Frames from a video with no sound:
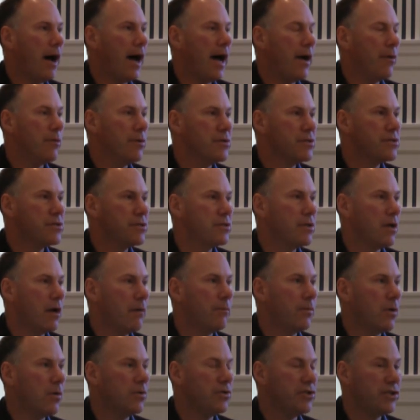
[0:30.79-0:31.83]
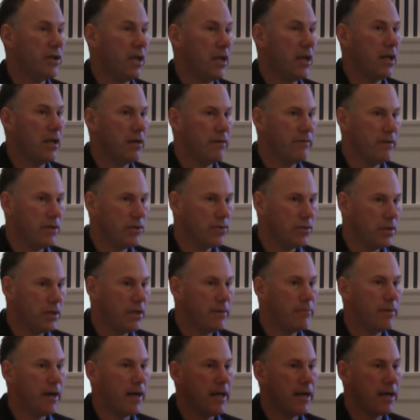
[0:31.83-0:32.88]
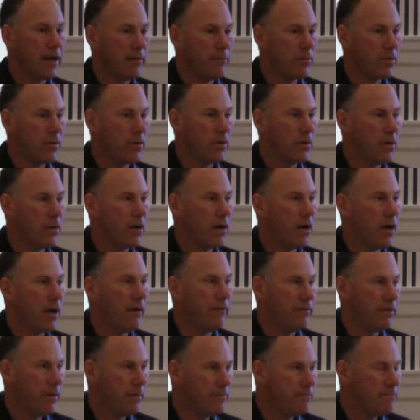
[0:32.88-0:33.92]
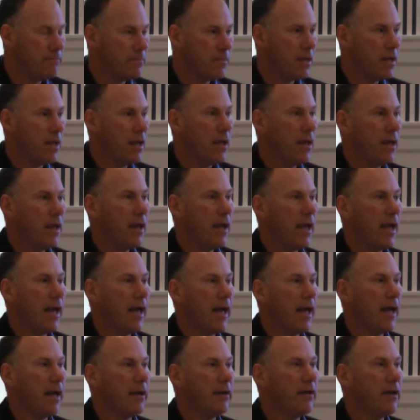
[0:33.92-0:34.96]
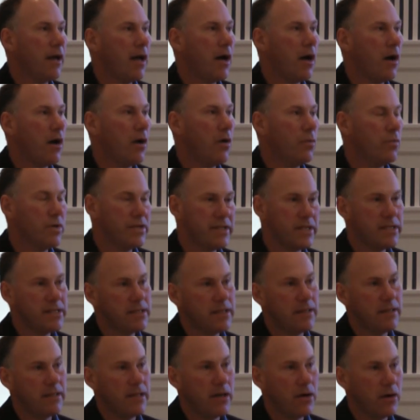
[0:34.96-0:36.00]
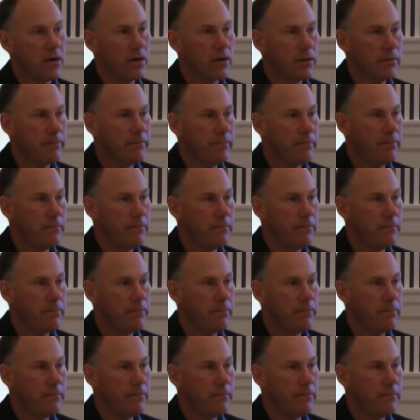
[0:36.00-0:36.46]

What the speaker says: I was approached individually by a number of them and resisted their